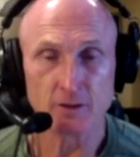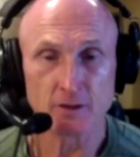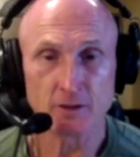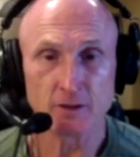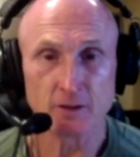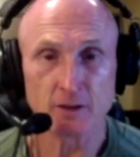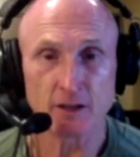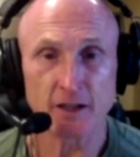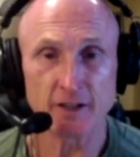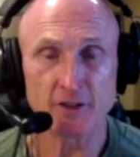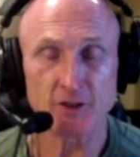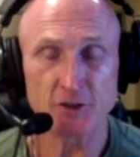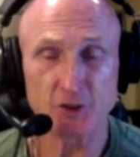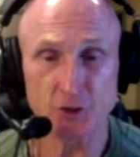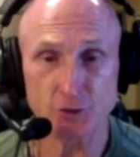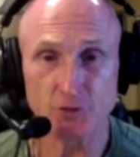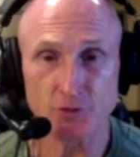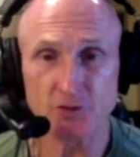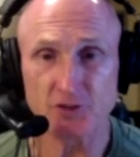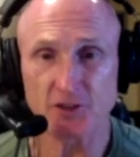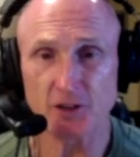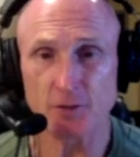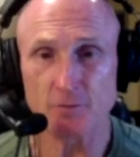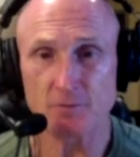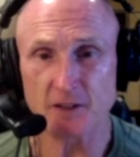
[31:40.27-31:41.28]
and do
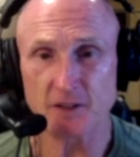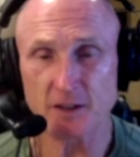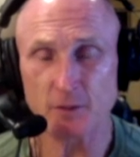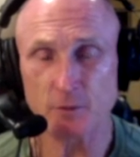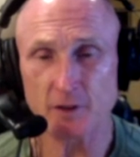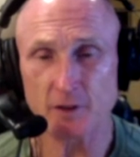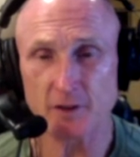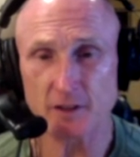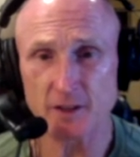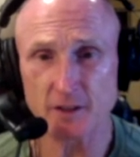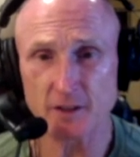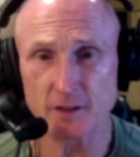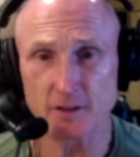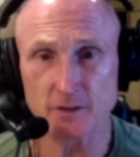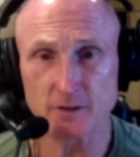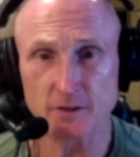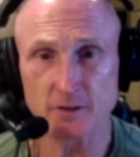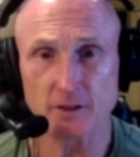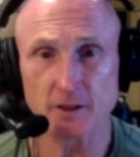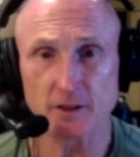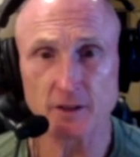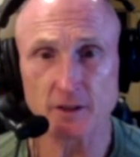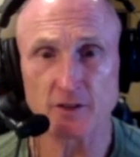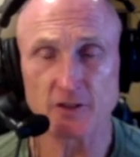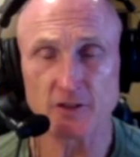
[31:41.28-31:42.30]
something with it.
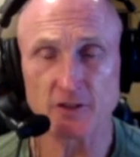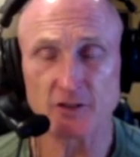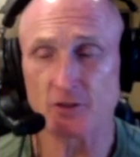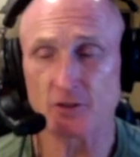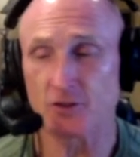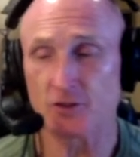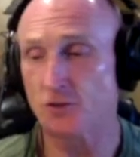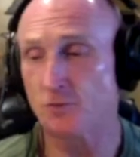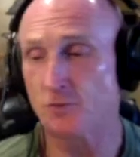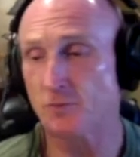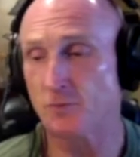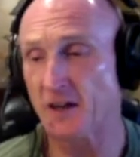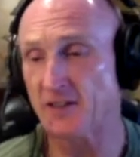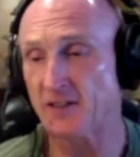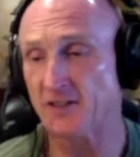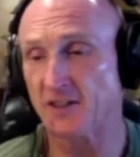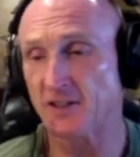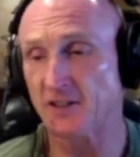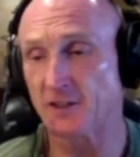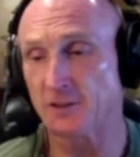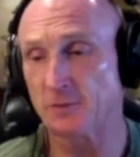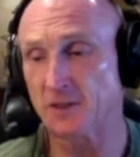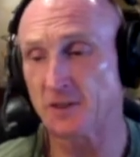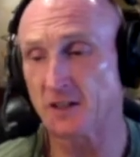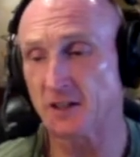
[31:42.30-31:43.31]
And so you
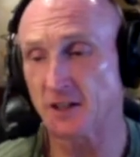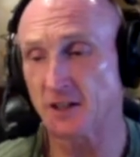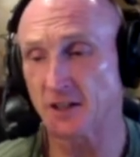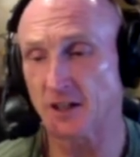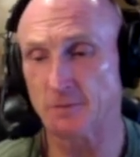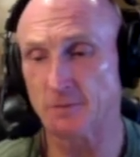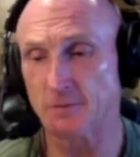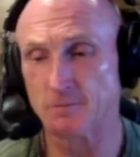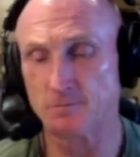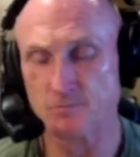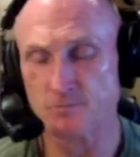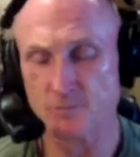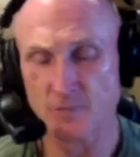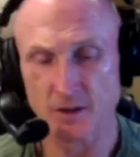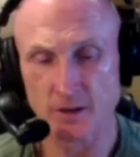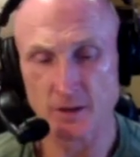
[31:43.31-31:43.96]
basically become